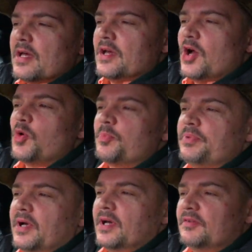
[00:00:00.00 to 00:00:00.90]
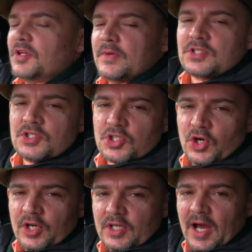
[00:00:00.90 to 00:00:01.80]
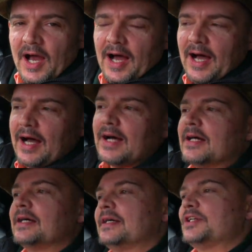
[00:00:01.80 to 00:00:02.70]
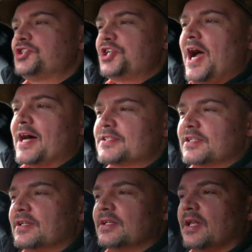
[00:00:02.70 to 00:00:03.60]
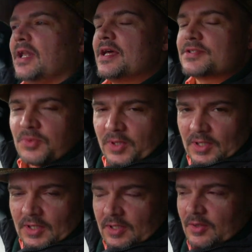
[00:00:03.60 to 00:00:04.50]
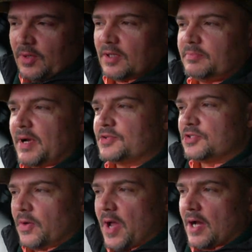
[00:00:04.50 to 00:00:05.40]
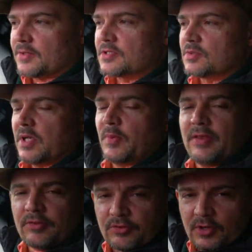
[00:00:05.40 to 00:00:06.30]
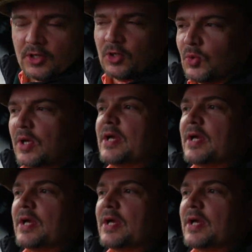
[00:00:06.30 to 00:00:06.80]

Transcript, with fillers: I hope uh, viewers enjoyed our chat last week with Miles Newhouse as we went through